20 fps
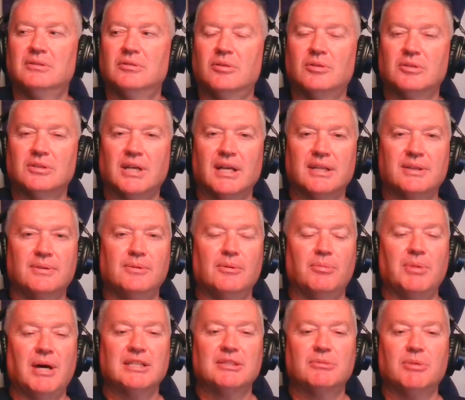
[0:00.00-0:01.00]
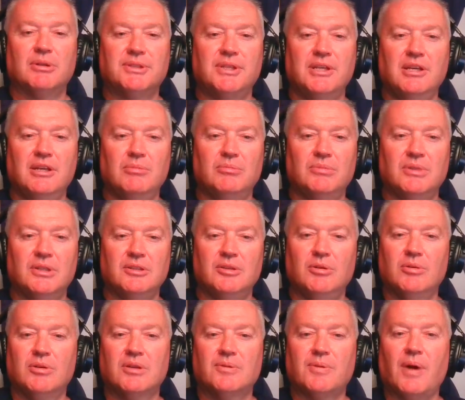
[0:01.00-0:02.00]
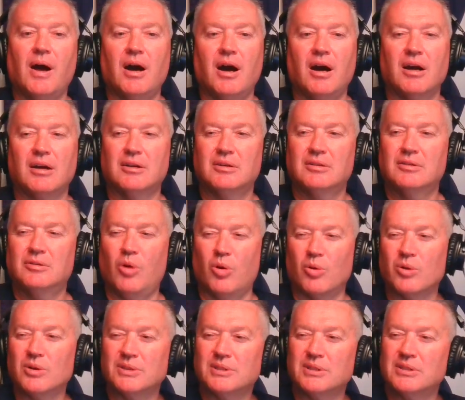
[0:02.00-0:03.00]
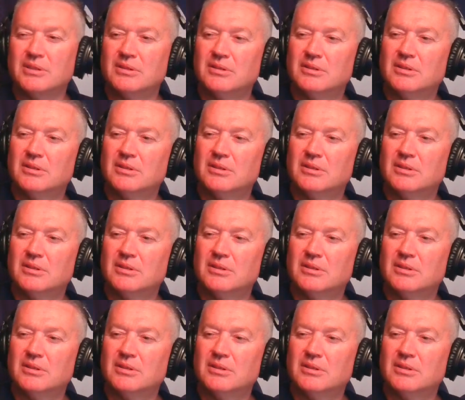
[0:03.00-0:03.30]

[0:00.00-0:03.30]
Or like the basketball team, the Utah Court?